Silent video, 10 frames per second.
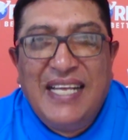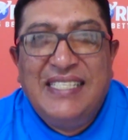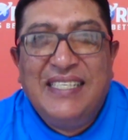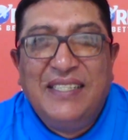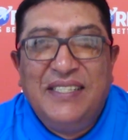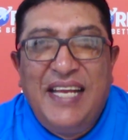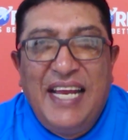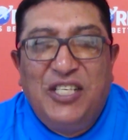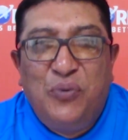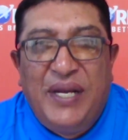Until
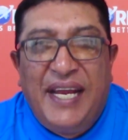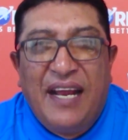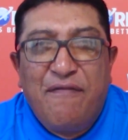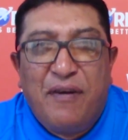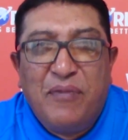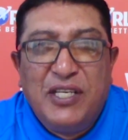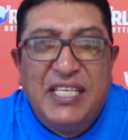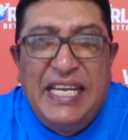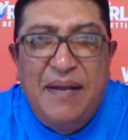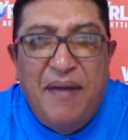next weekend, from the
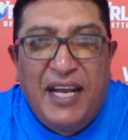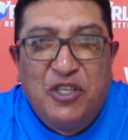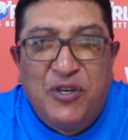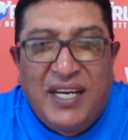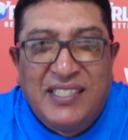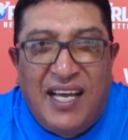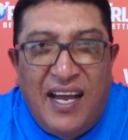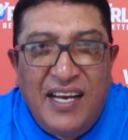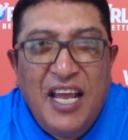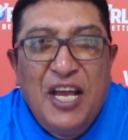team at
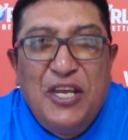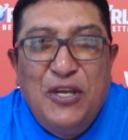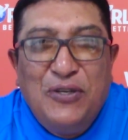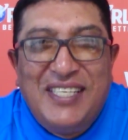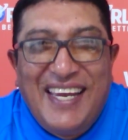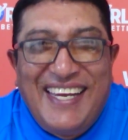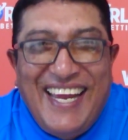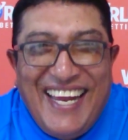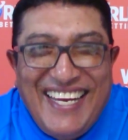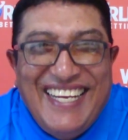Trackside, you take
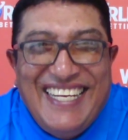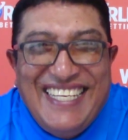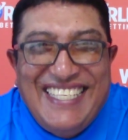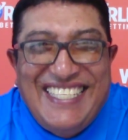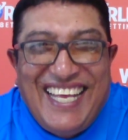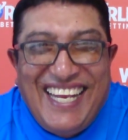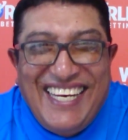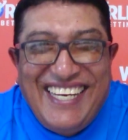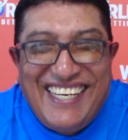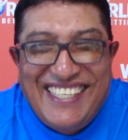care.
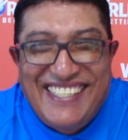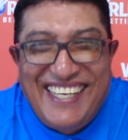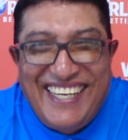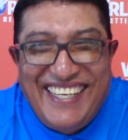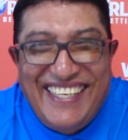Salani Garshley.